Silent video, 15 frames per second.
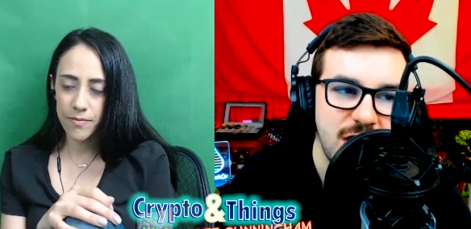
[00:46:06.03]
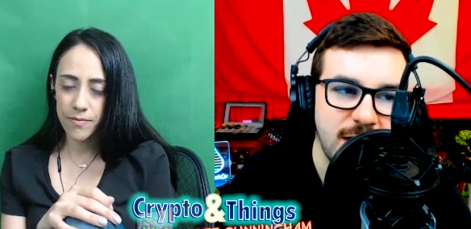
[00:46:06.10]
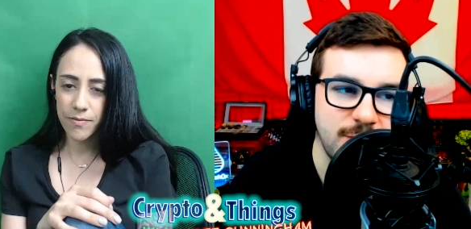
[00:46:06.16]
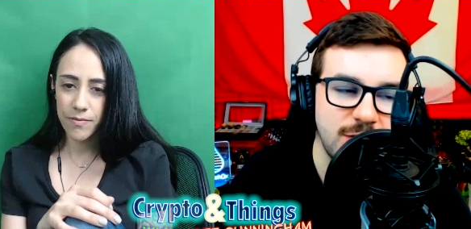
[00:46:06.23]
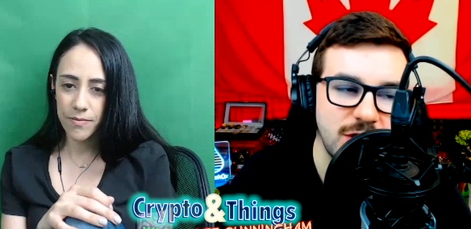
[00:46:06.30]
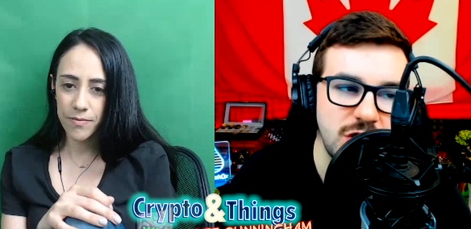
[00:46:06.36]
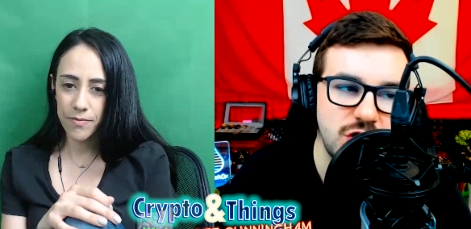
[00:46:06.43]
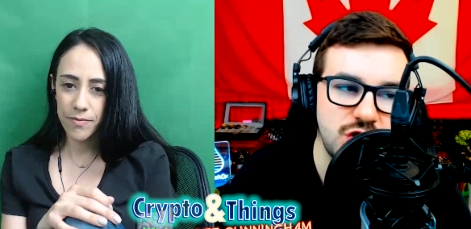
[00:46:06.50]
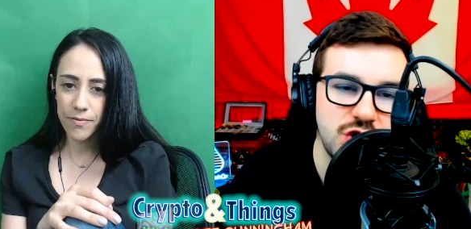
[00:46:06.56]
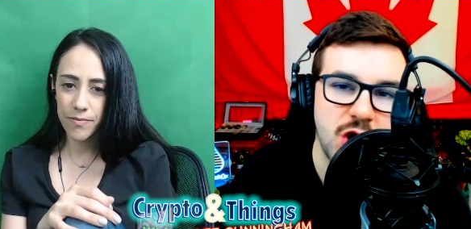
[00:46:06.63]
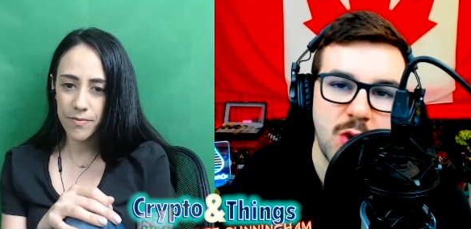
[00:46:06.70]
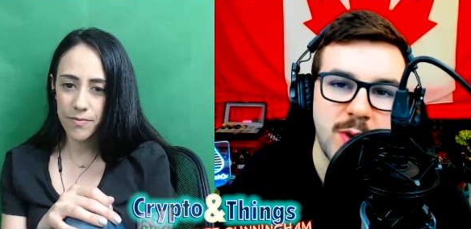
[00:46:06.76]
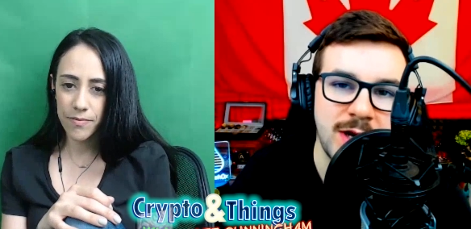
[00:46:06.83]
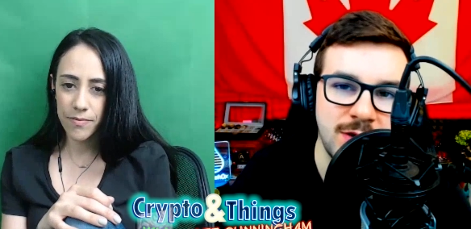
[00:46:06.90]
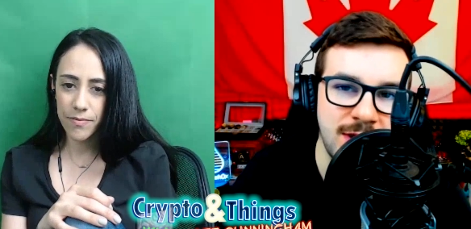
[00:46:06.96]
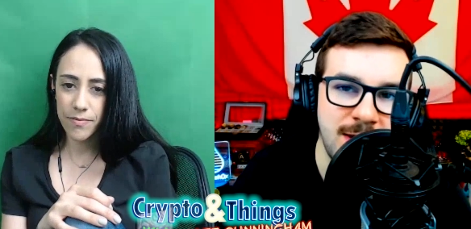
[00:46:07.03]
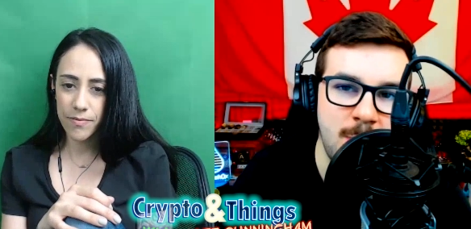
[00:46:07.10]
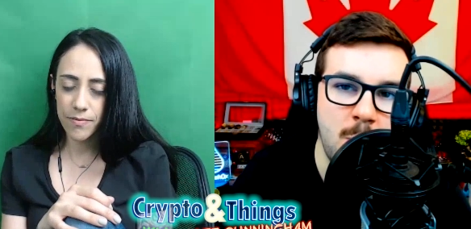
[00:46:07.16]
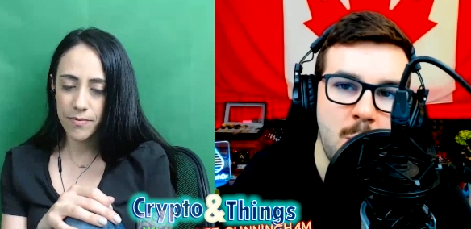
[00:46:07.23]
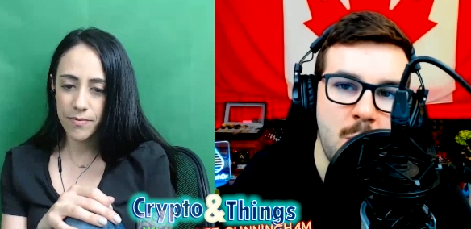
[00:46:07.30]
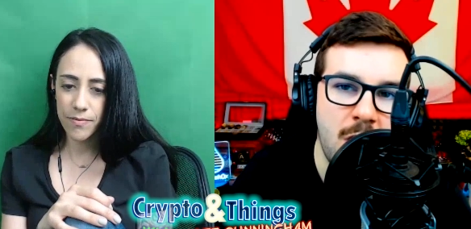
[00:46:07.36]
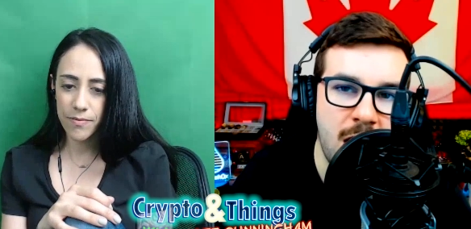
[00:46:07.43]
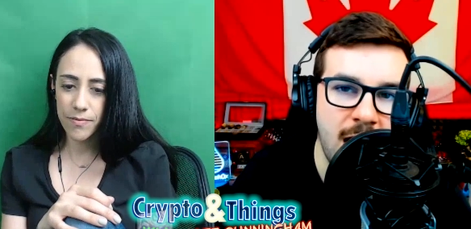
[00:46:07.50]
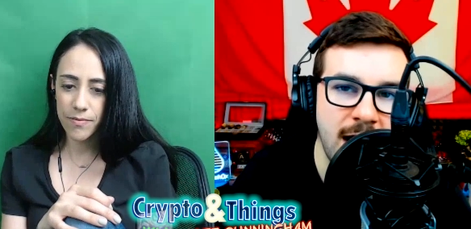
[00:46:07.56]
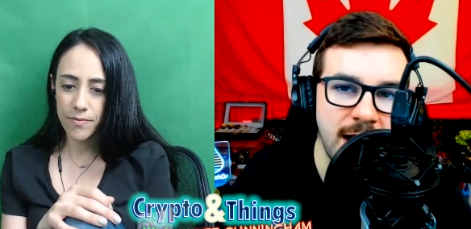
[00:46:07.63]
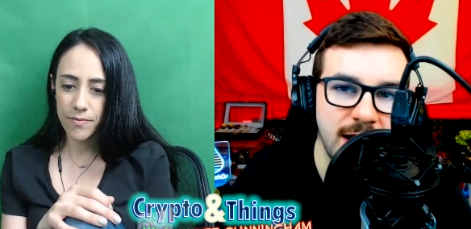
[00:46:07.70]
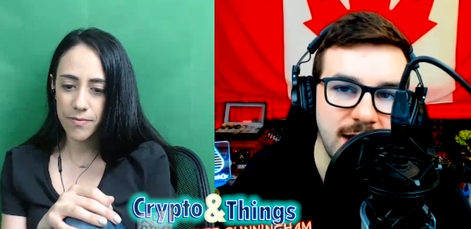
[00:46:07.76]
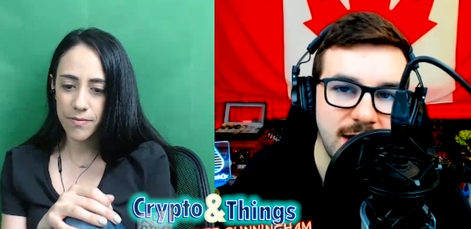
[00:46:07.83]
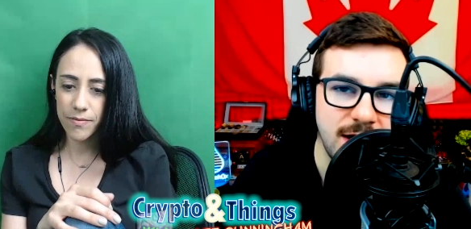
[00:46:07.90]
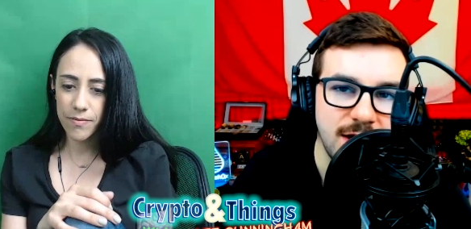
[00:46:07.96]
Speaker 1: and really showing them
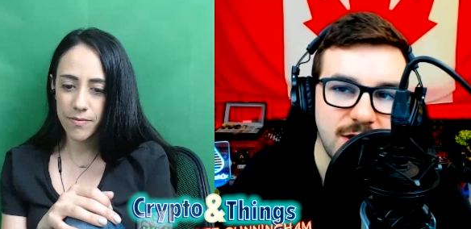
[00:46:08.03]
why